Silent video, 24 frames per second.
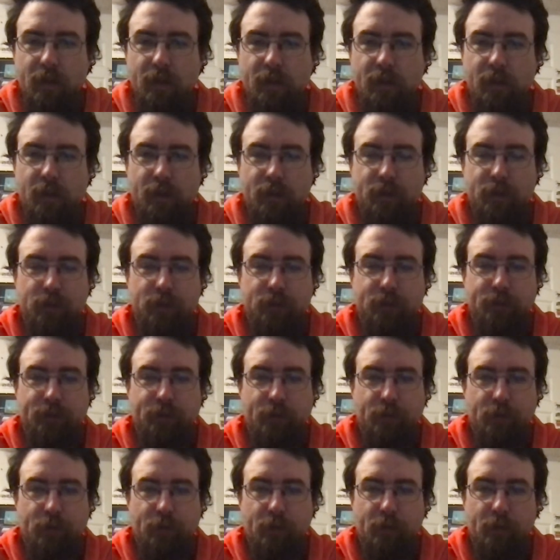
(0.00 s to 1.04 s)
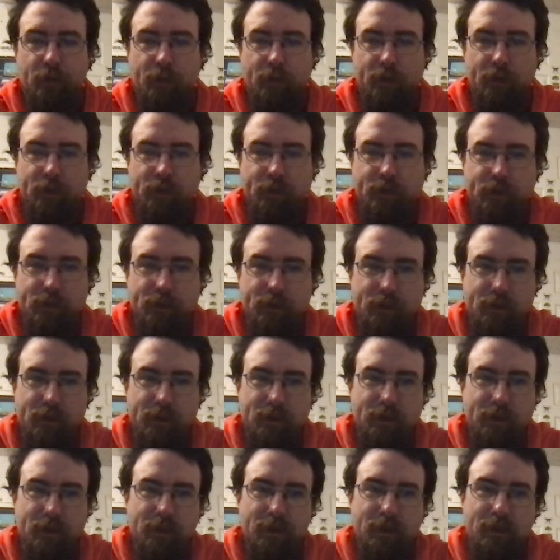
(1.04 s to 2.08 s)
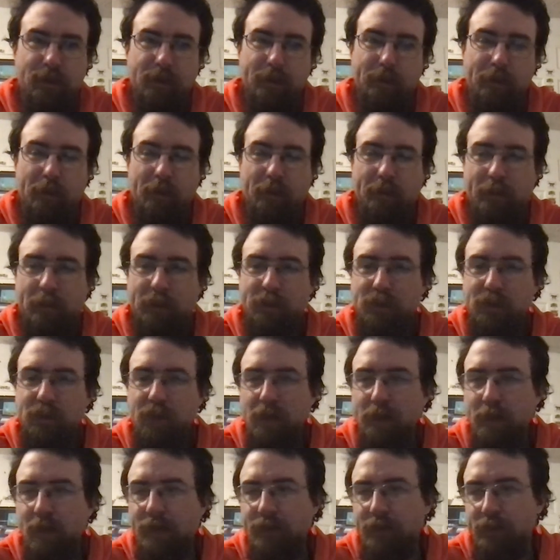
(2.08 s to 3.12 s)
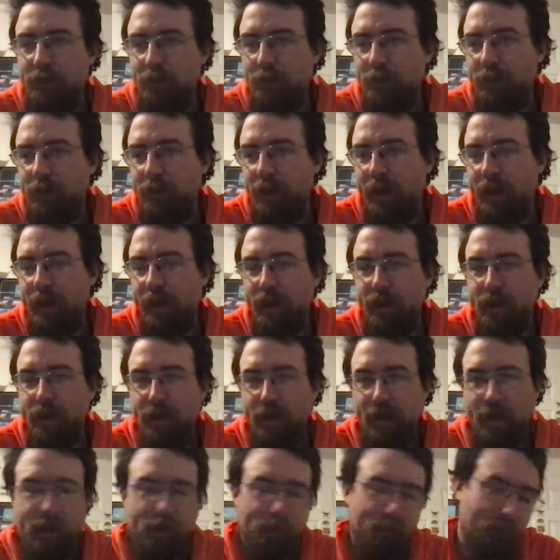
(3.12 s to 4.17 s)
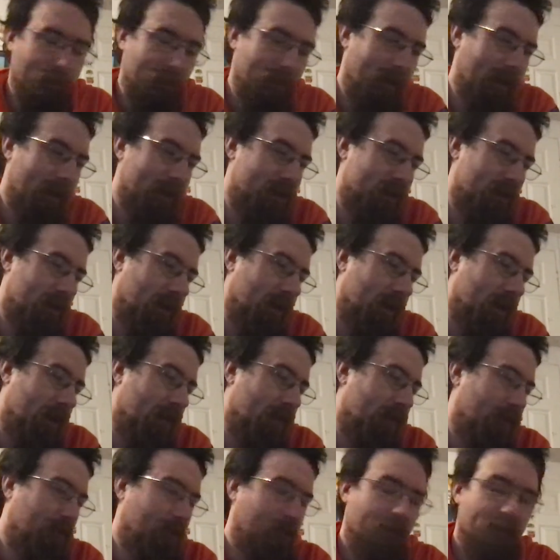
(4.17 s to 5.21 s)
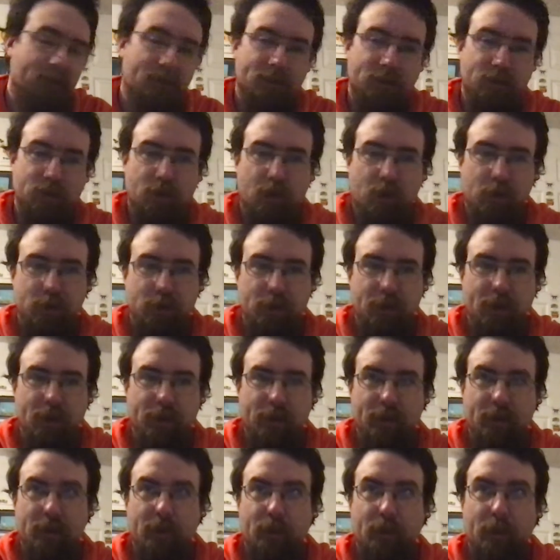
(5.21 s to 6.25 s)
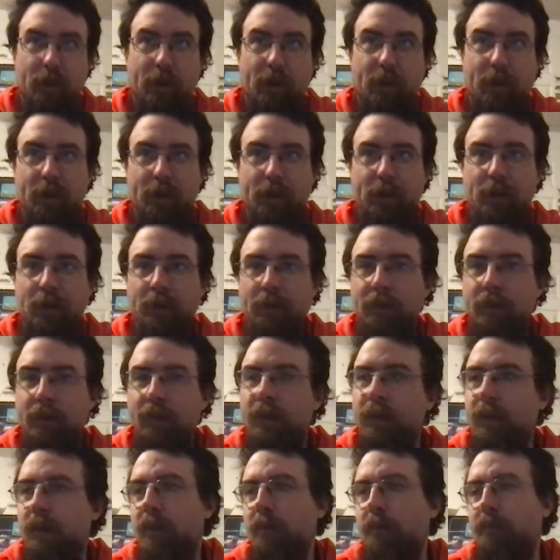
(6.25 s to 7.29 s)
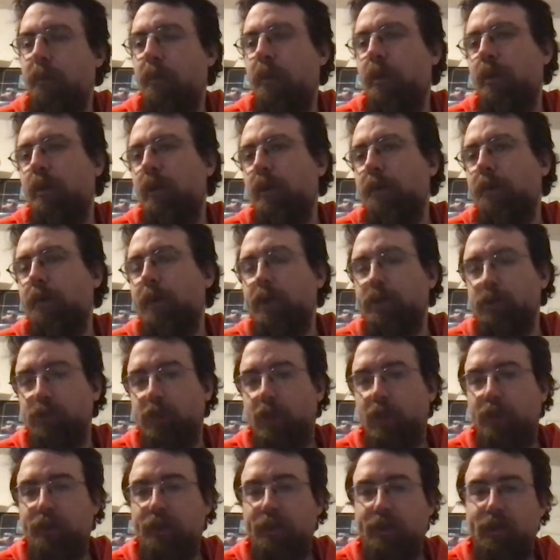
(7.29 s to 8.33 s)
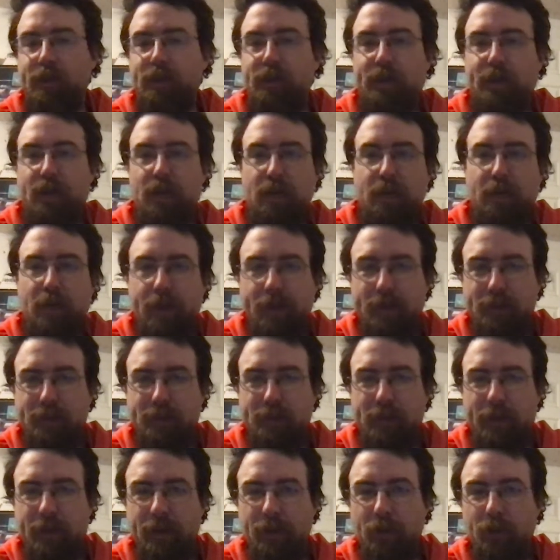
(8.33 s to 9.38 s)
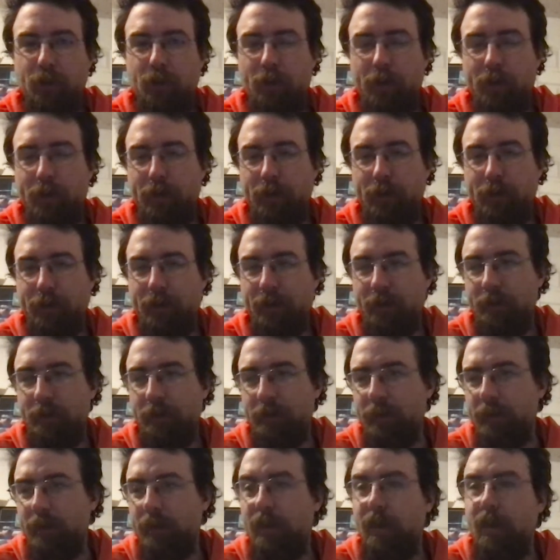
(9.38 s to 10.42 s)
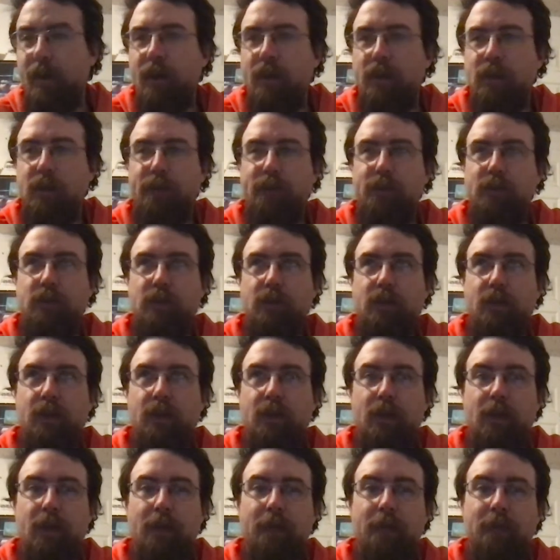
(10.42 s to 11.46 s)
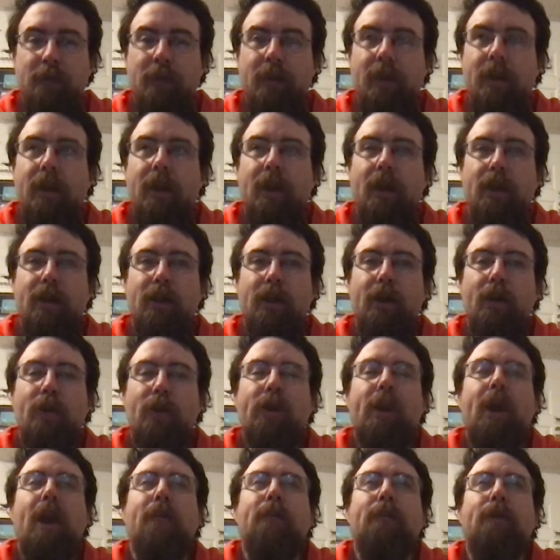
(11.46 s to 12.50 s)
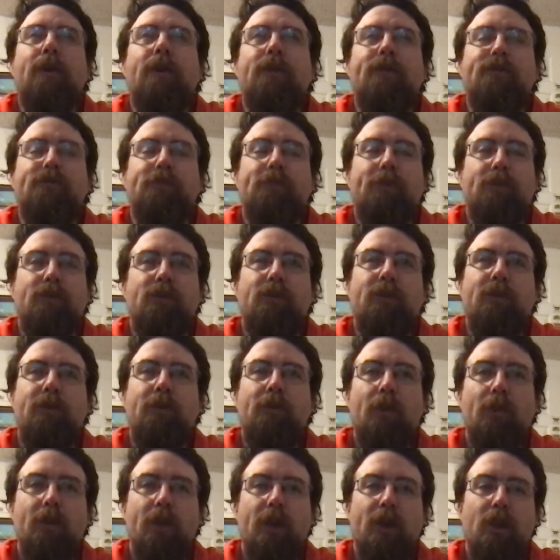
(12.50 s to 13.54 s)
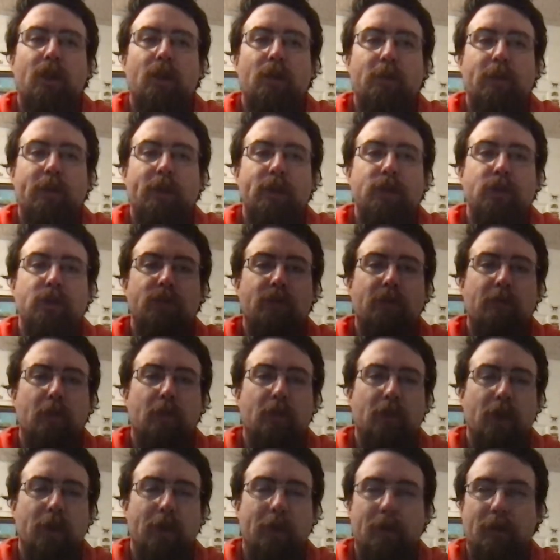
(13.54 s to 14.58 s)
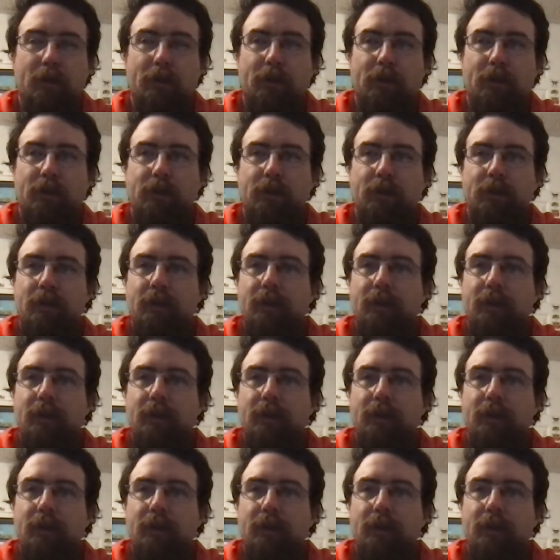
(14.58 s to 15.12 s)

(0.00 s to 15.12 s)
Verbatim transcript: Bowser's furry ones. But personally, my favorite one hand that I one I just kind of saw was like where Mario and Bowser having like a Dynamax battle where like as if to say, "Hello, Cat Mario from Super 3D World. Hello, Pikachu from Pokemon,"